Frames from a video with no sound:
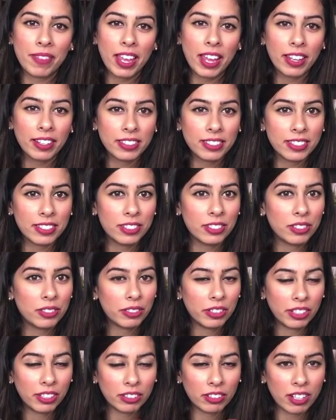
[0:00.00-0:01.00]
access
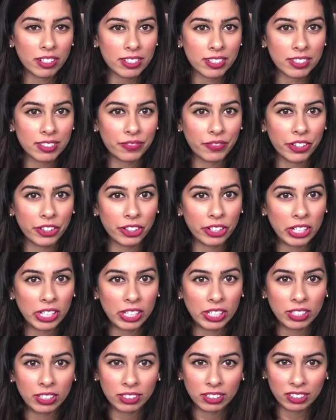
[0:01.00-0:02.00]
to Inglots is
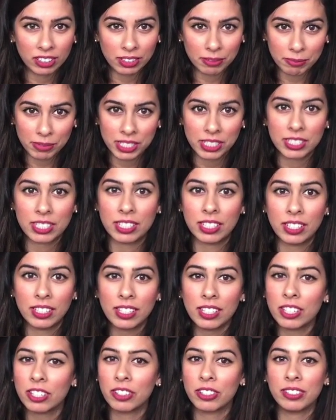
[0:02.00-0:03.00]
very
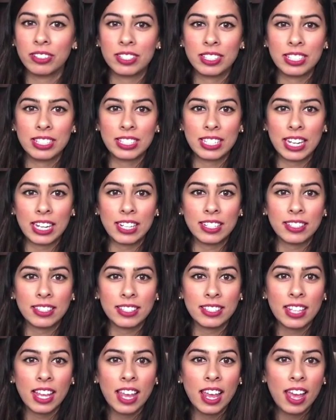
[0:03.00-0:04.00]
limited here in the
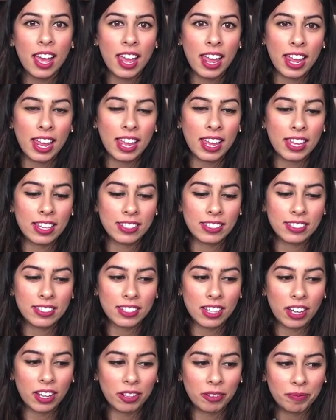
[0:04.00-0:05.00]
States, and
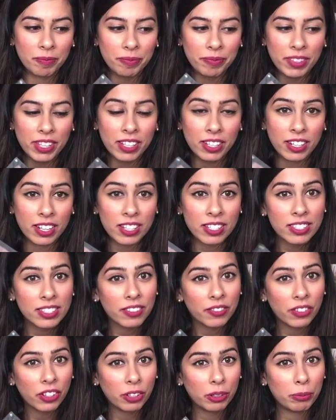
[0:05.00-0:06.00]
it is
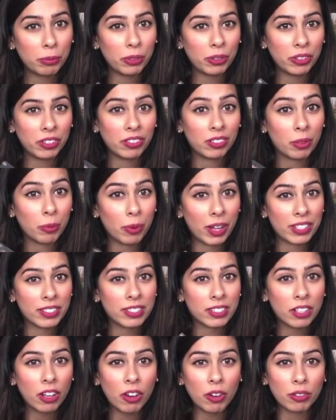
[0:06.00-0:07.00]
available in the
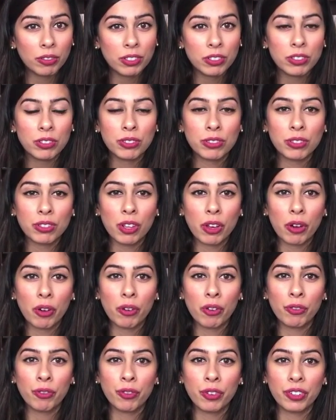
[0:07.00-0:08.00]
West Coast.
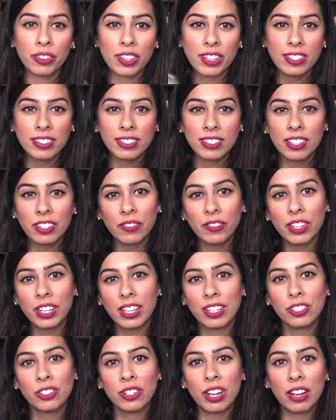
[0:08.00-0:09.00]
So for
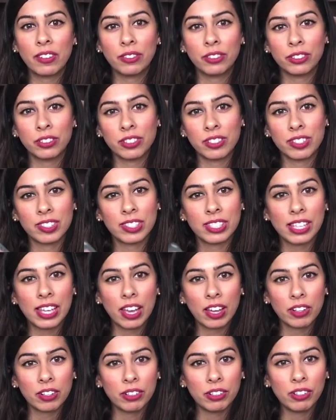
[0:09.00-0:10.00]
Thanksgiving, I traveled to
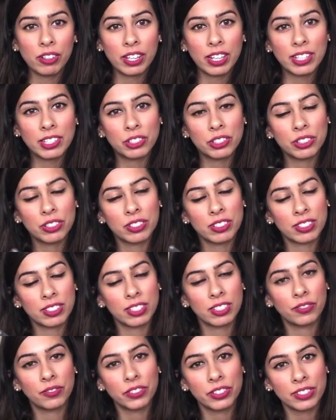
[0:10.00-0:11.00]
Seattle and the
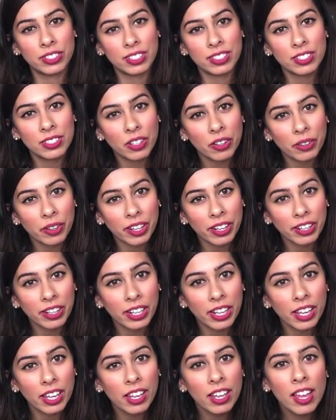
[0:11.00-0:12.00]
San Francisco
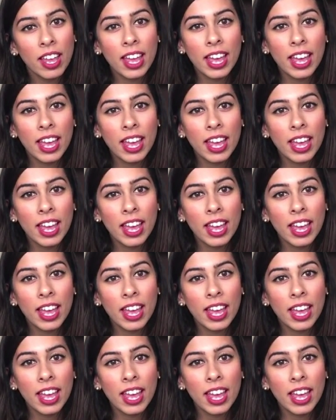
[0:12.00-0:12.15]
area,